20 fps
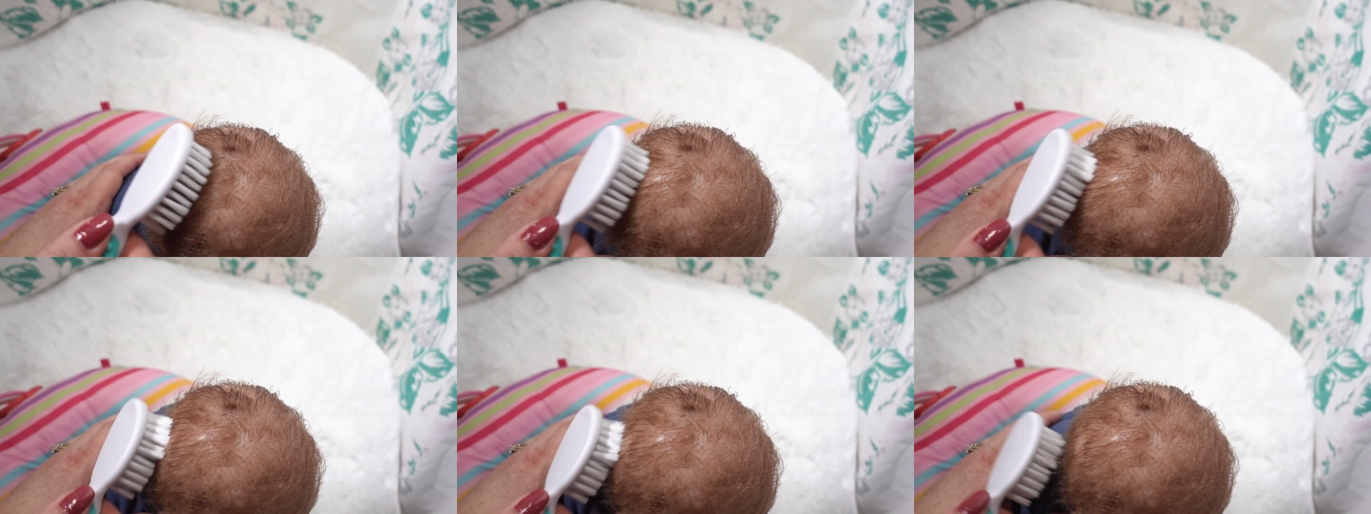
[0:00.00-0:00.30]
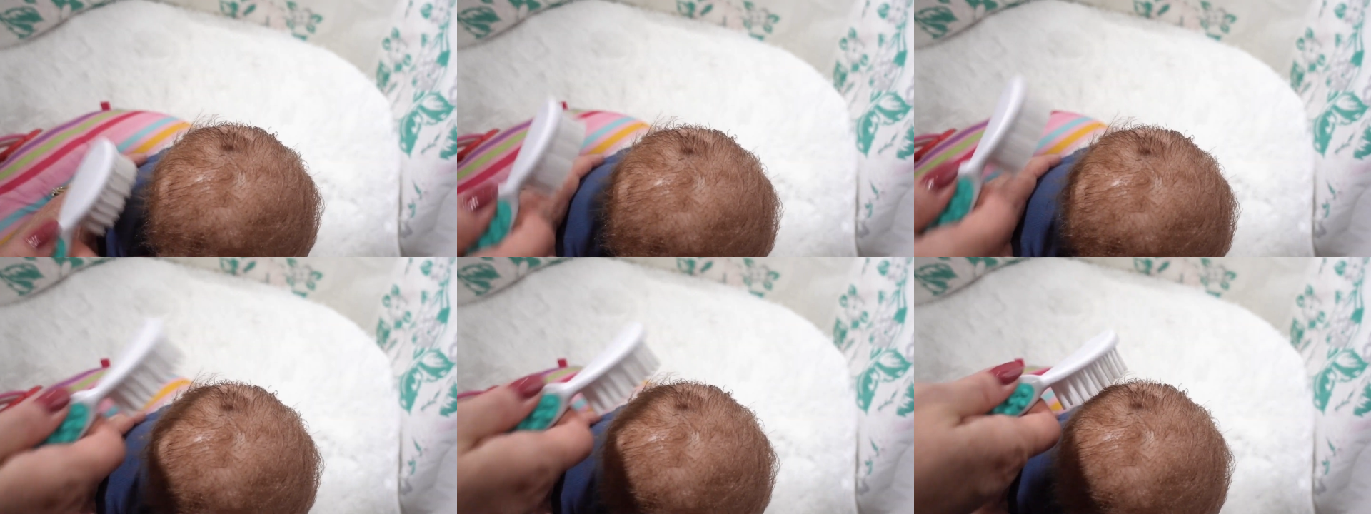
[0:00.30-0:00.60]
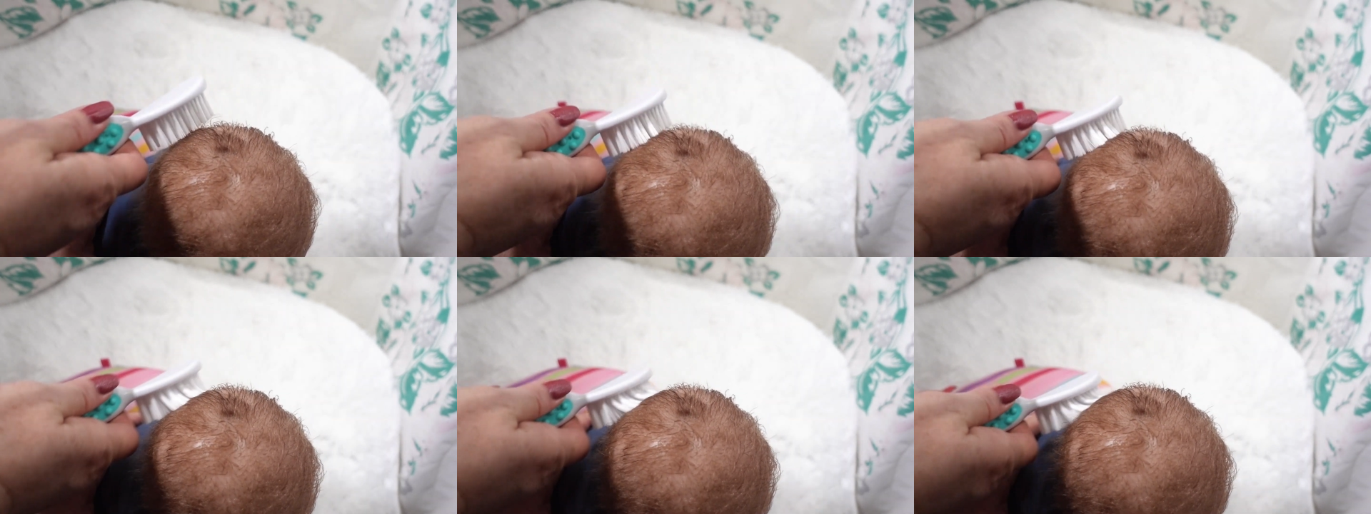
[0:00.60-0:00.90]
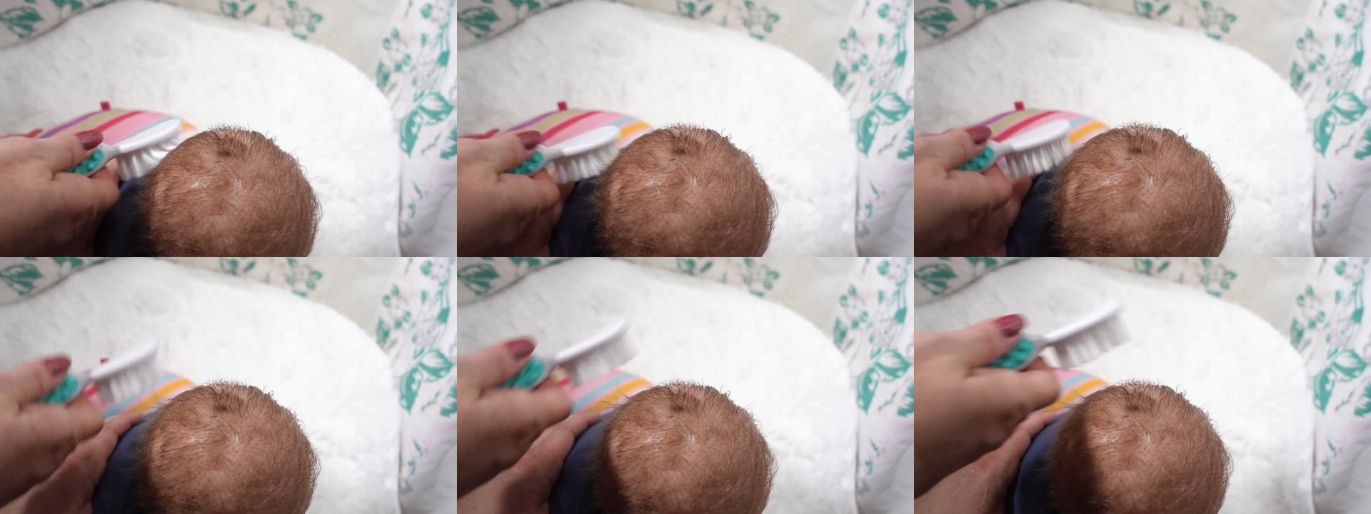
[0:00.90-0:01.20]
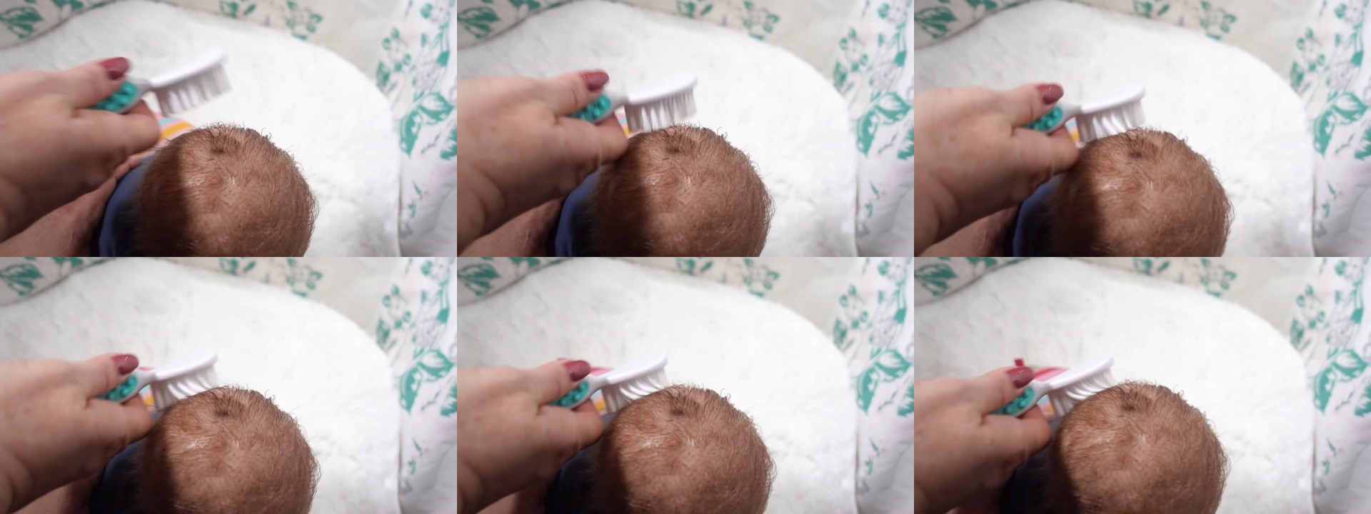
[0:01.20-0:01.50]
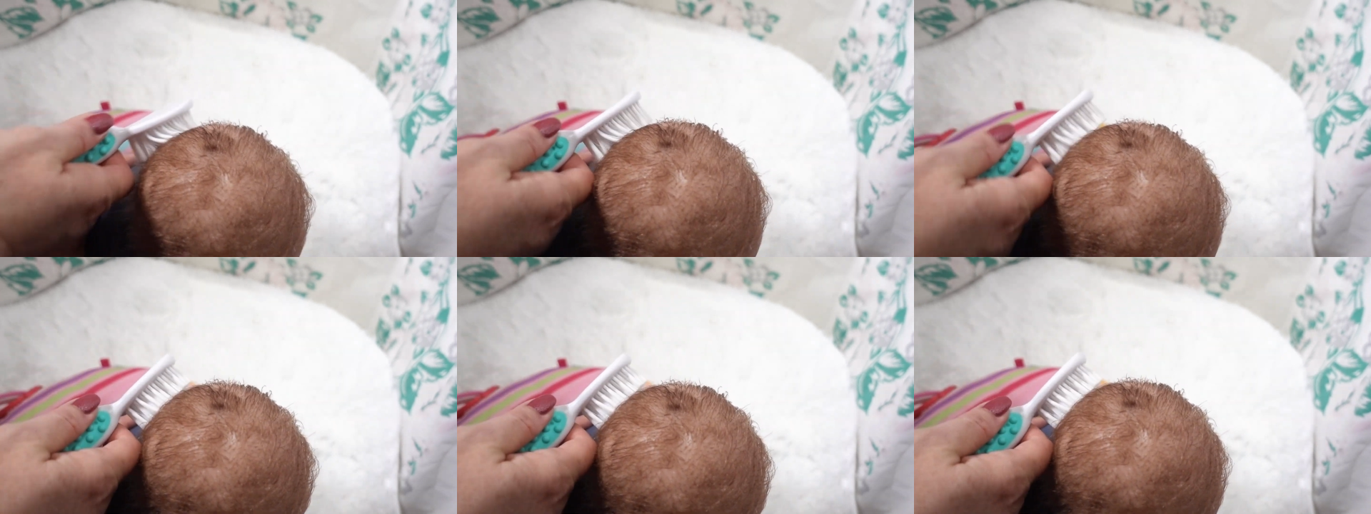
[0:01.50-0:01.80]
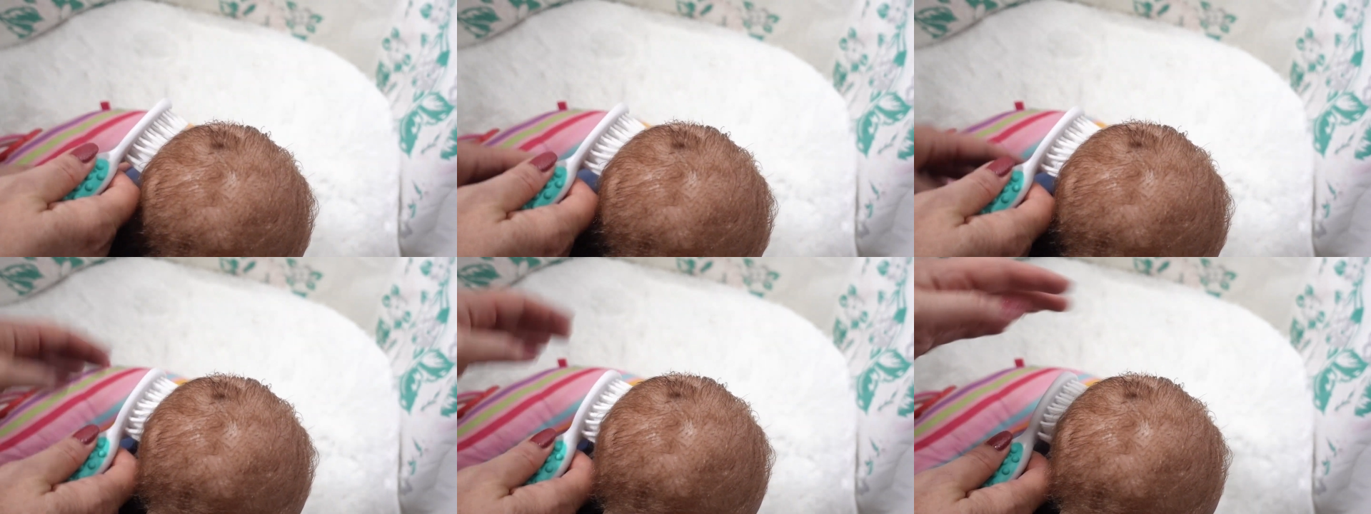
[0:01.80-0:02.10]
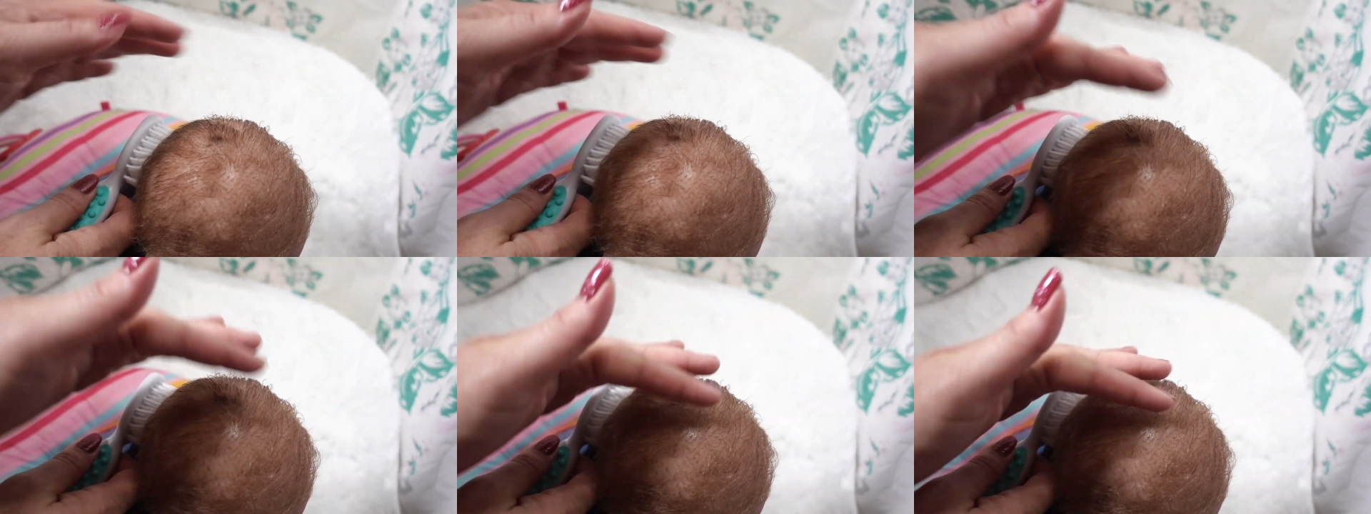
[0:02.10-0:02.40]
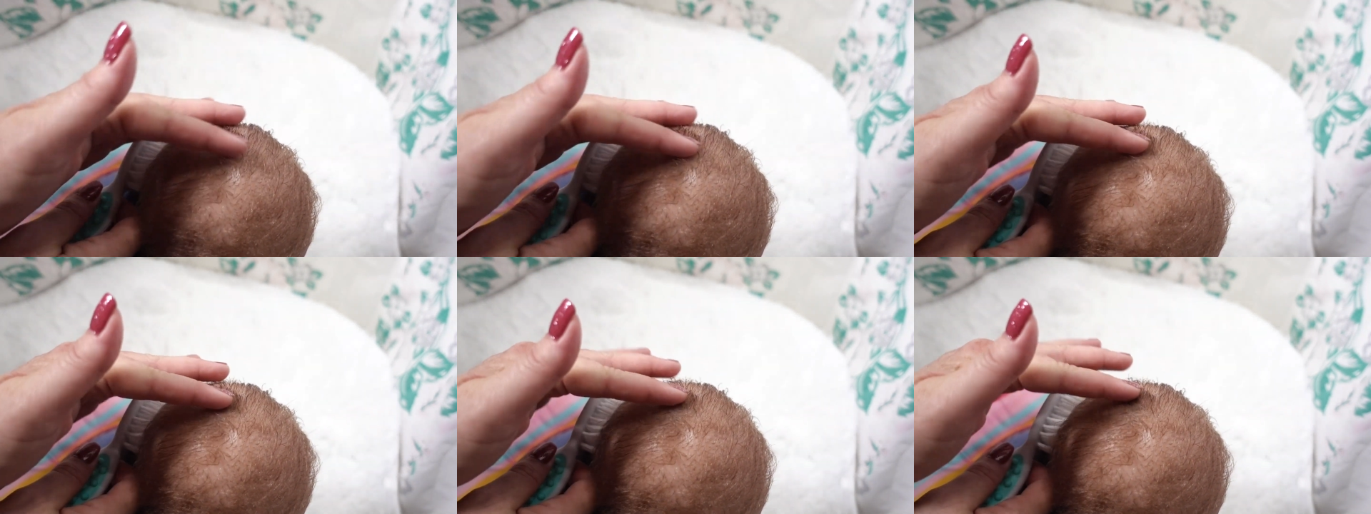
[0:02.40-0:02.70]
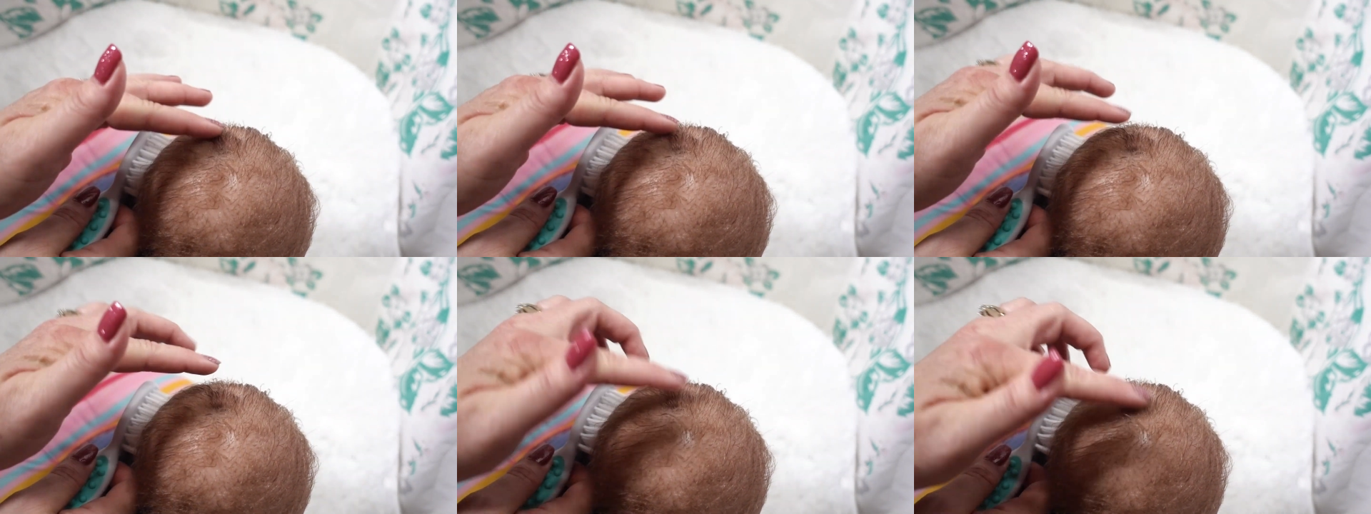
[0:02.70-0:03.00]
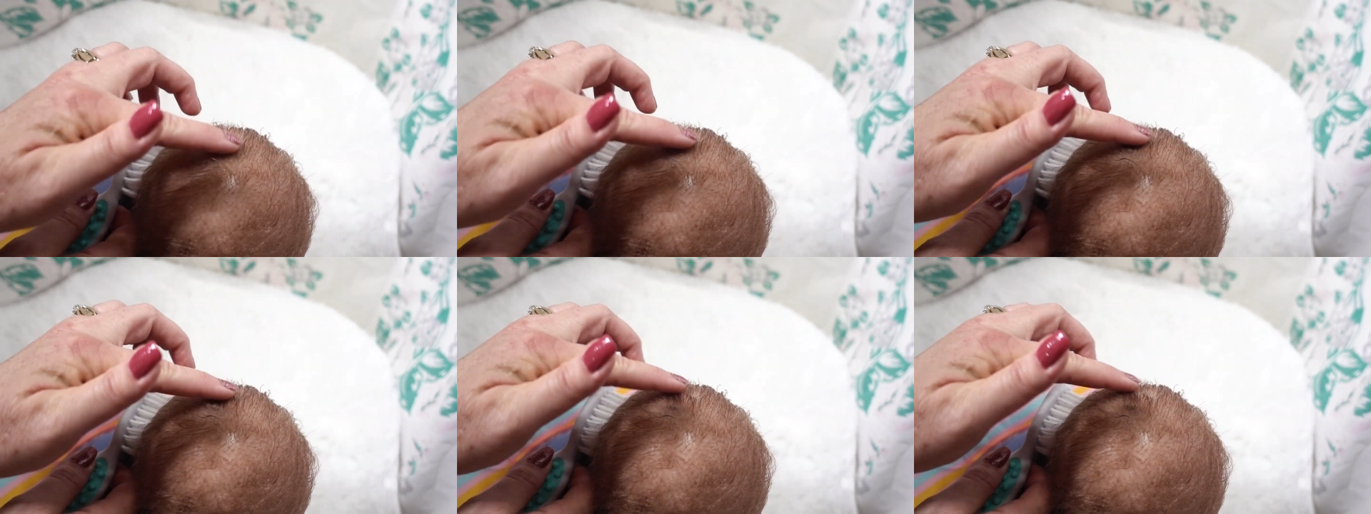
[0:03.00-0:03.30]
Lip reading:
Nobody's mouth can be seen.